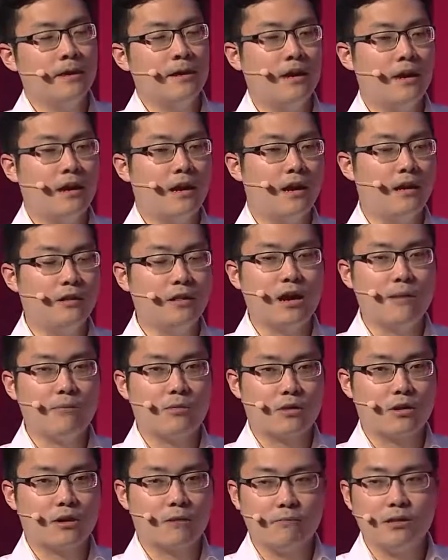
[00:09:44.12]
a lot
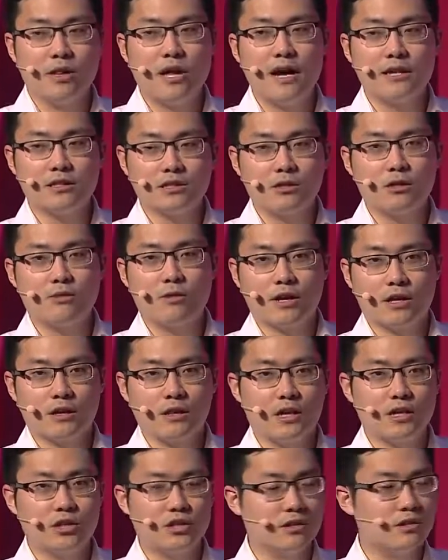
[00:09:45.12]
more compliant in the
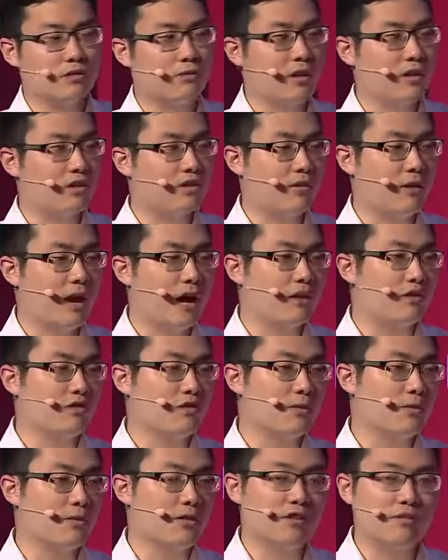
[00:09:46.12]
regulations, right? So as
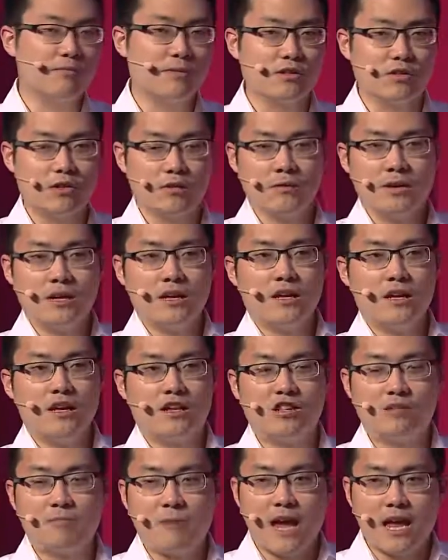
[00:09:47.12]
Uber has been sort of
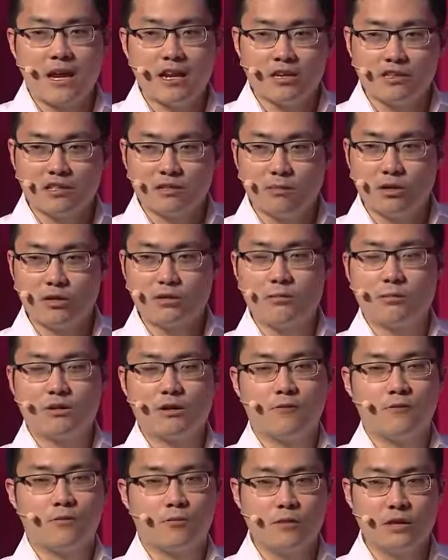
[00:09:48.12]
expanding into multiple
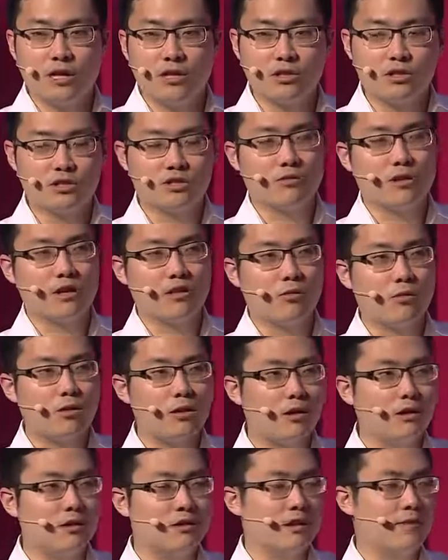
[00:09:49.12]
different regions around the
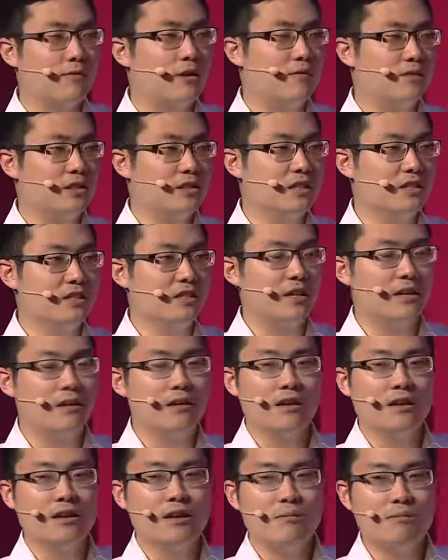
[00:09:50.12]
world, they've obviously seen
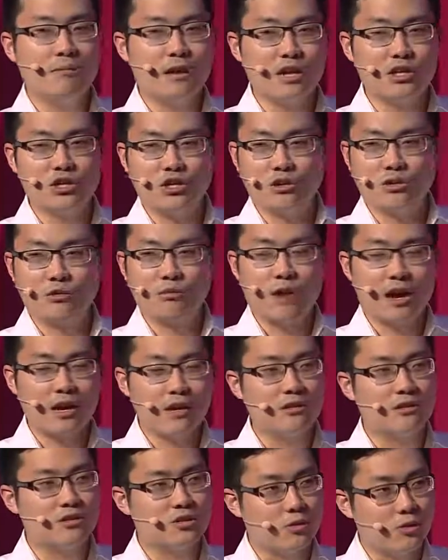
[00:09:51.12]
major
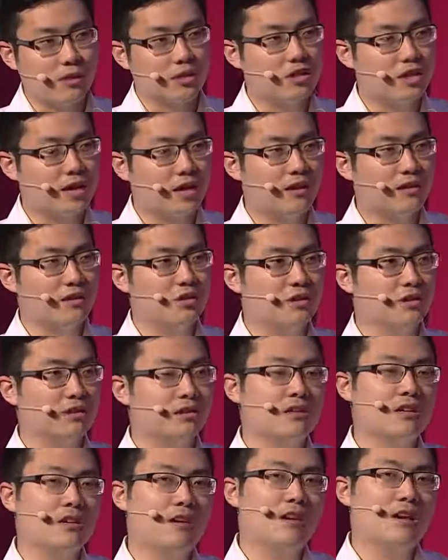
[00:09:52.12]
regulatory
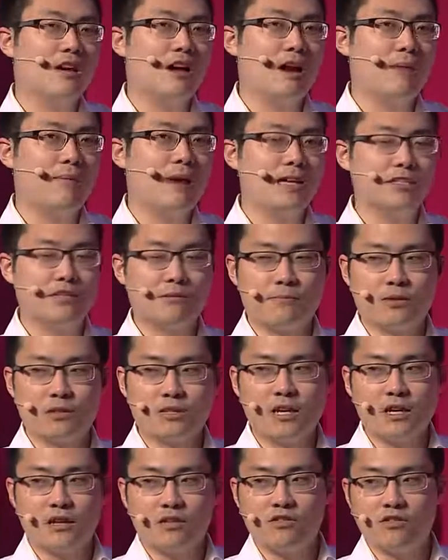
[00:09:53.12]
challenges as it
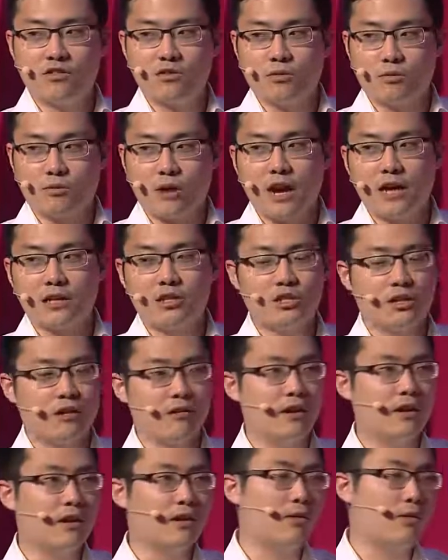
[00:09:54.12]
pertains to ride
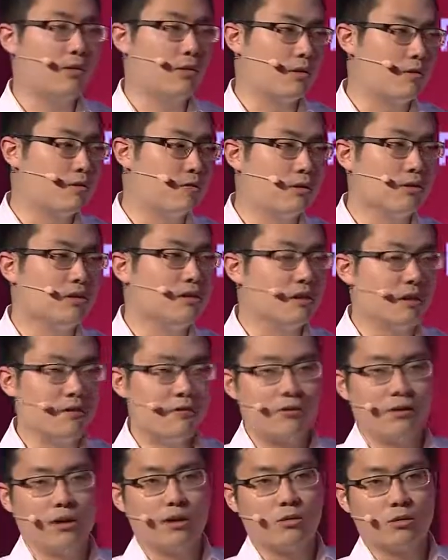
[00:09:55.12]
sharing or food
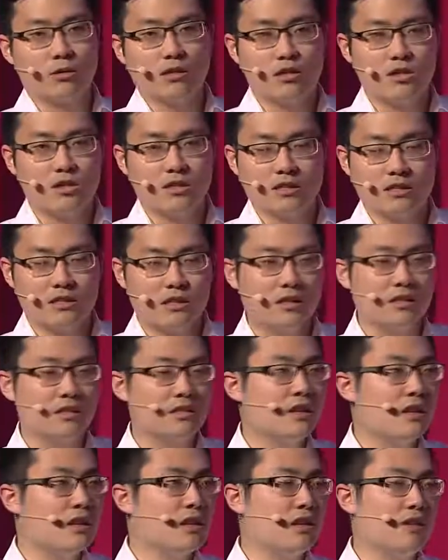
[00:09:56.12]
delivery or logistics.
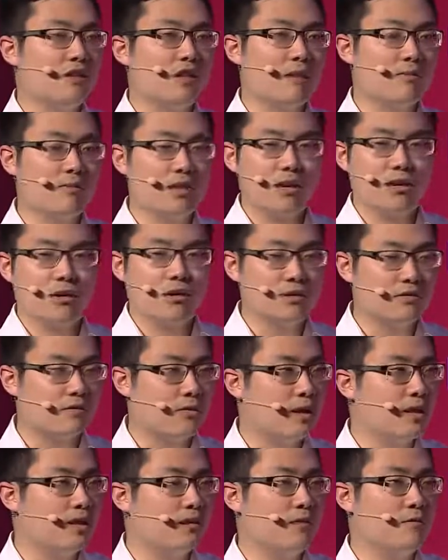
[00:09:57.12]
The same thing goes for
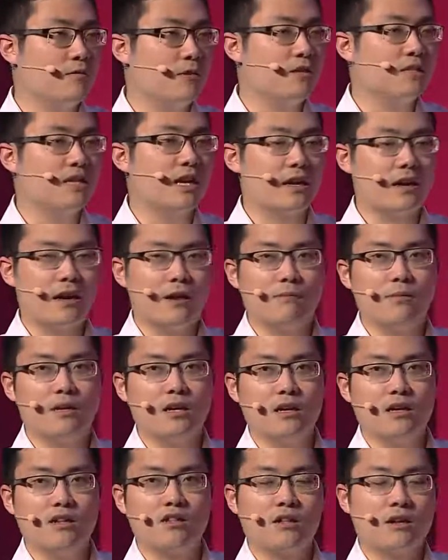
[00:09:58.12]
any of the fintech
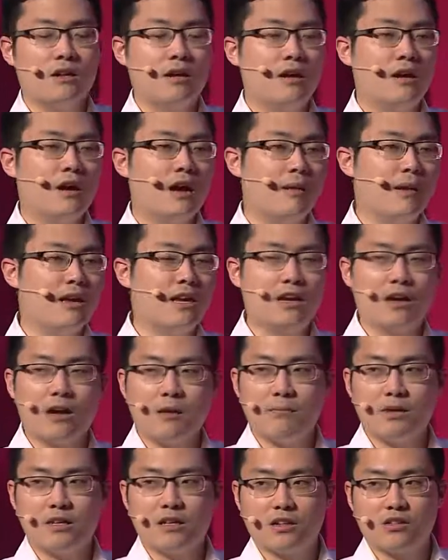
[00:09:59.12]
companies. Any
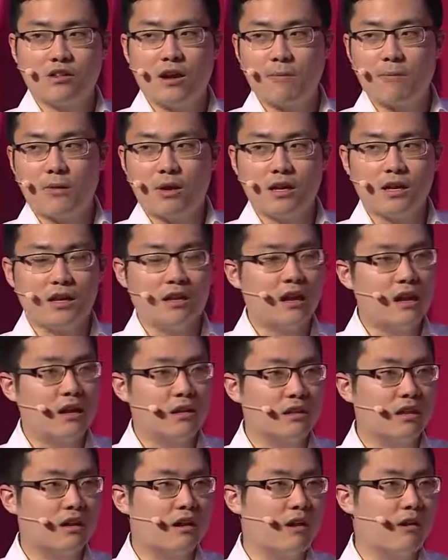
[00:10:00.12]
company that's operating in
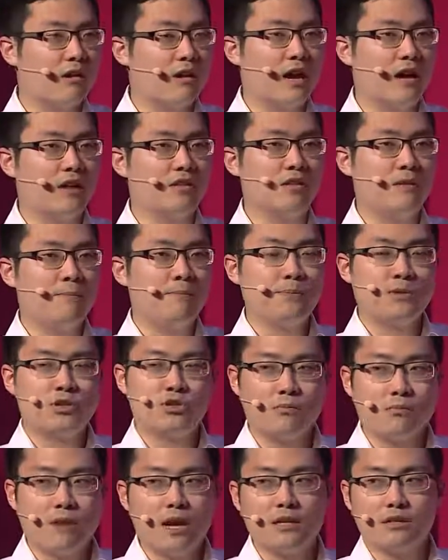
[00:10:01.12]
healthcare has
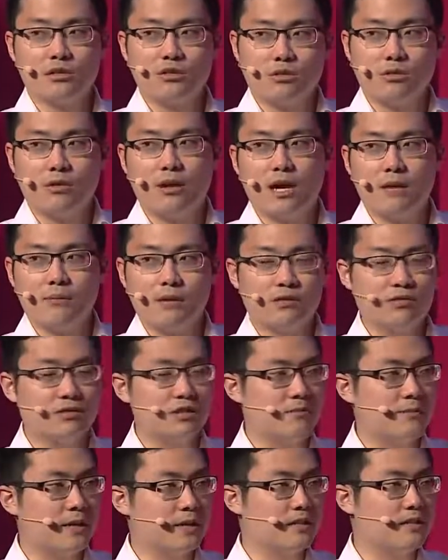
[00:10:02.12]
tremendous requirements with
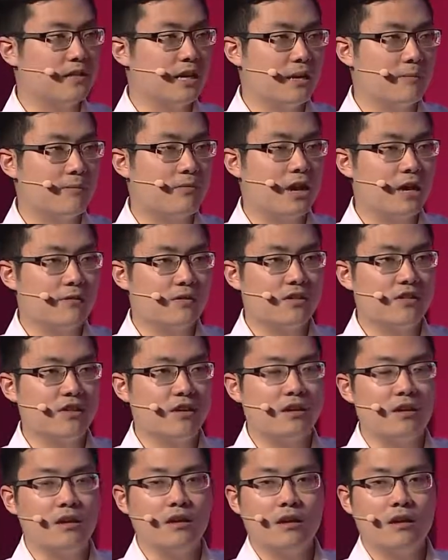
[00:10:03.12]
respect to data privacy